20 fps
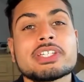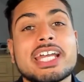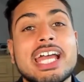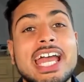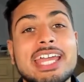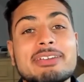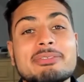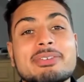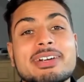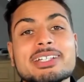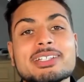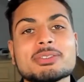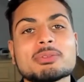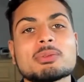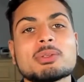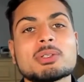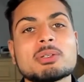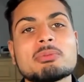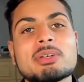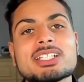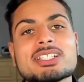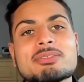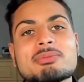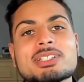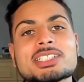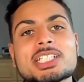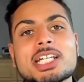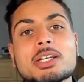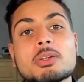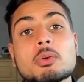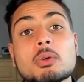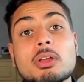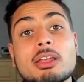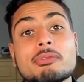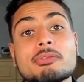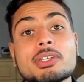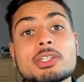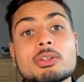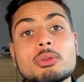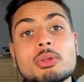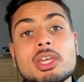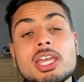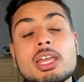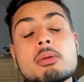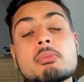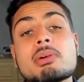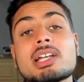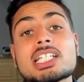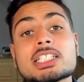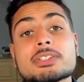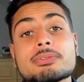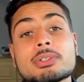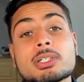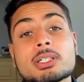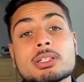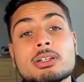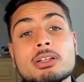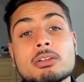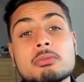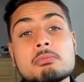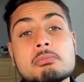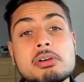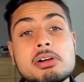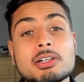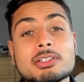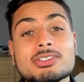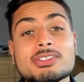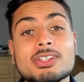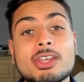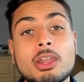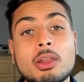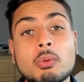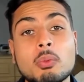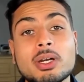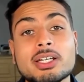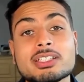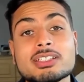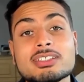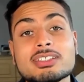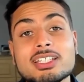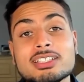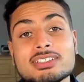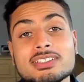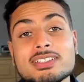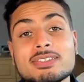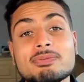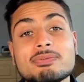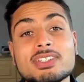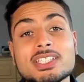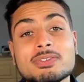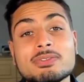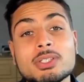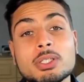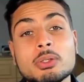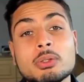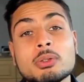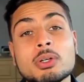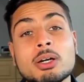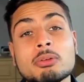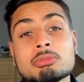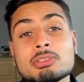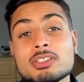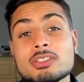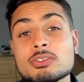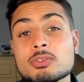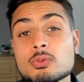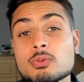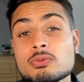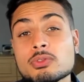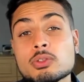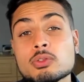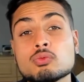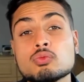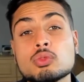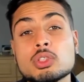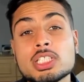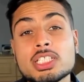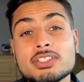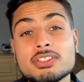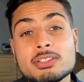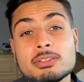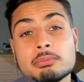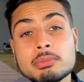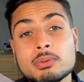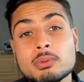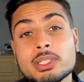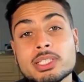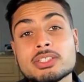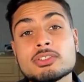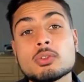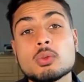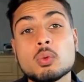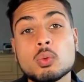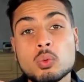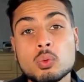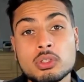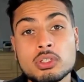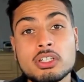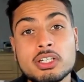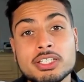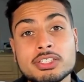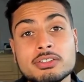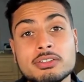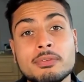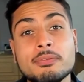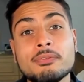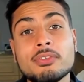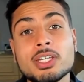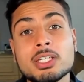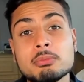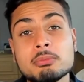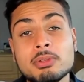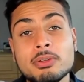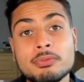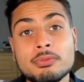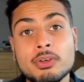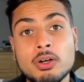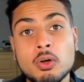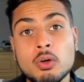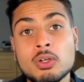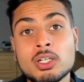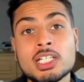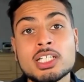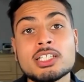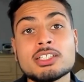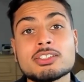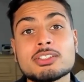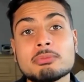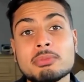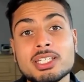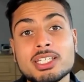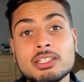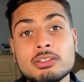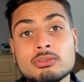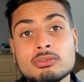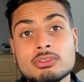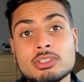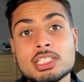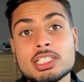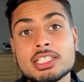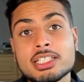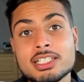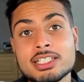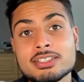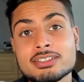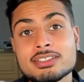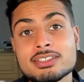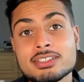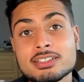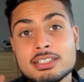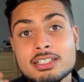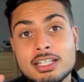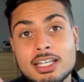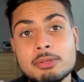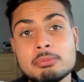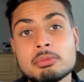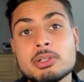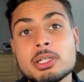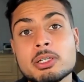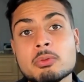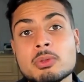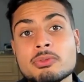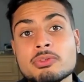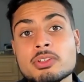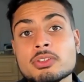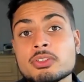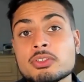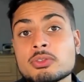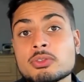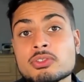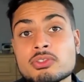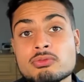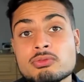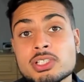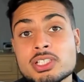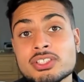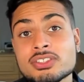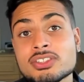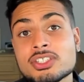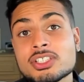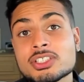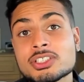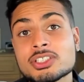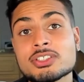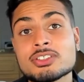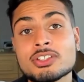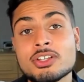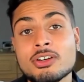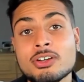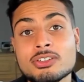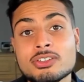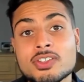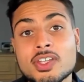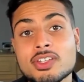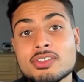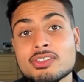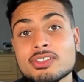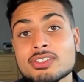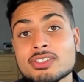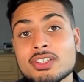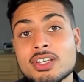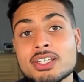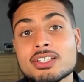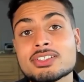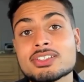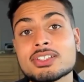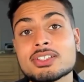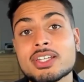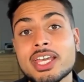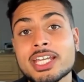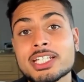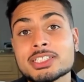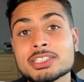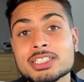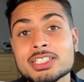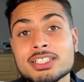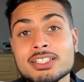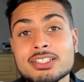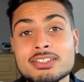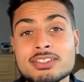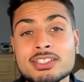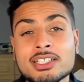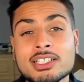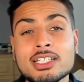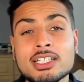Hey friends, welcome back to my channel. If you're new here, my name is Furquan, proud designer work in London. This video, I'm going to talk through a really simple way to organize your Figma file to make it really easy to collaborate with your user researchers, content designers, and engineers.